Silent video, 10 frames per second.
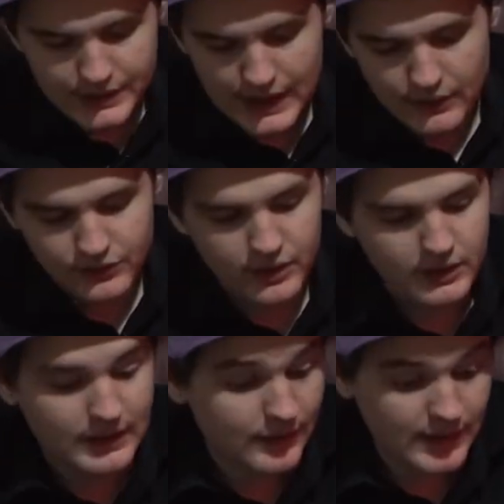Now, sorry,
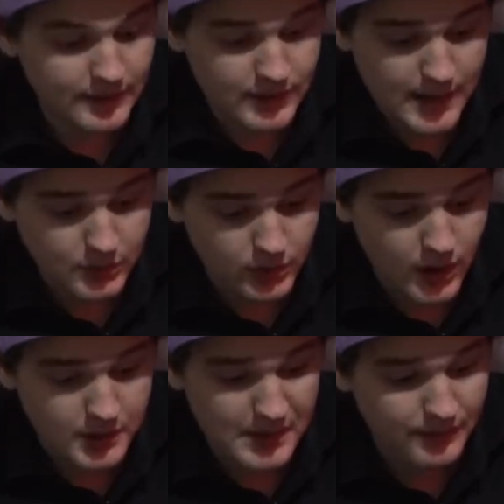now that I've rambled
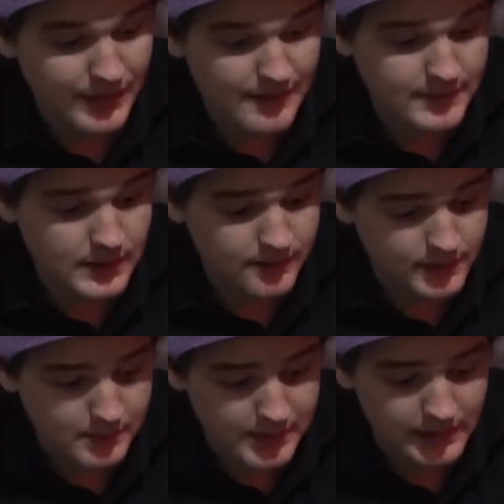on about that video
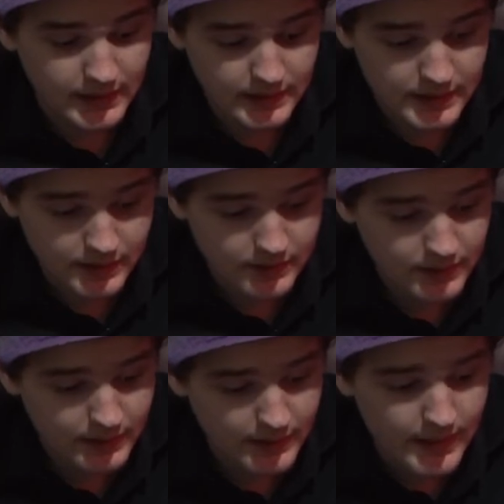for a billion years,
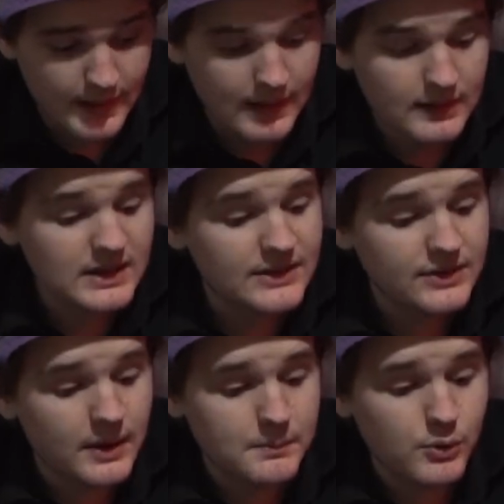let's
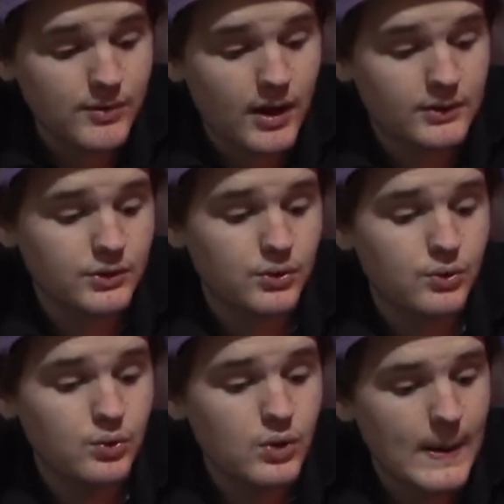move on
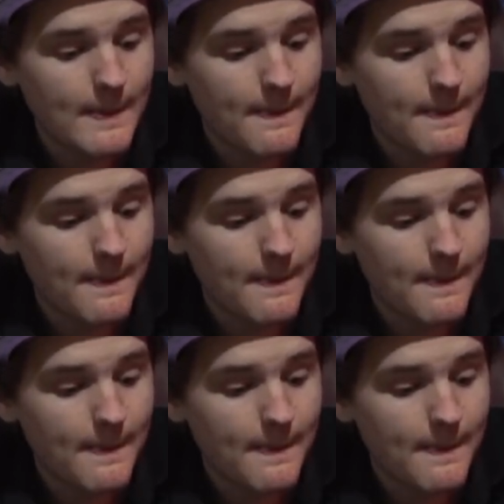to...